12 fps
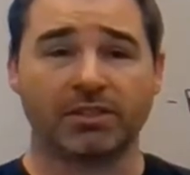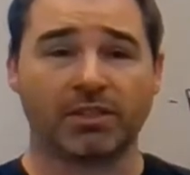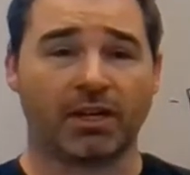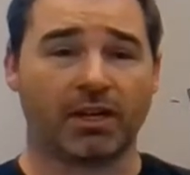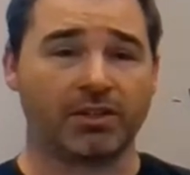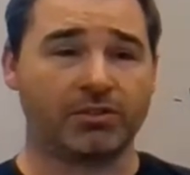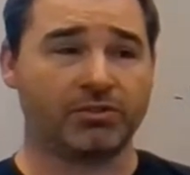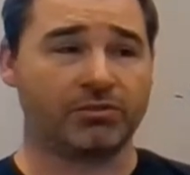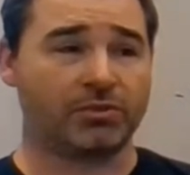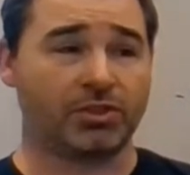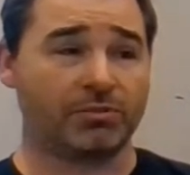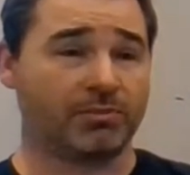
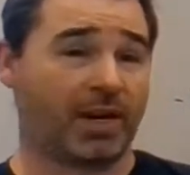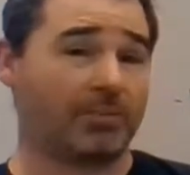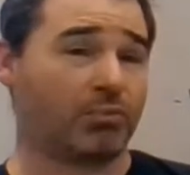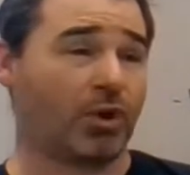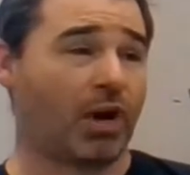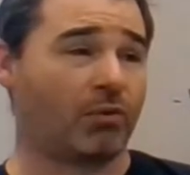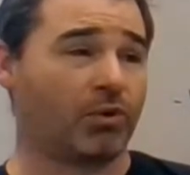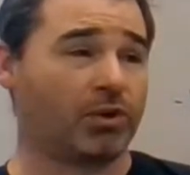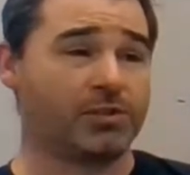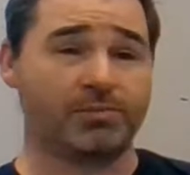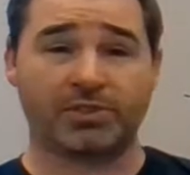You couldn't buy bratwurst,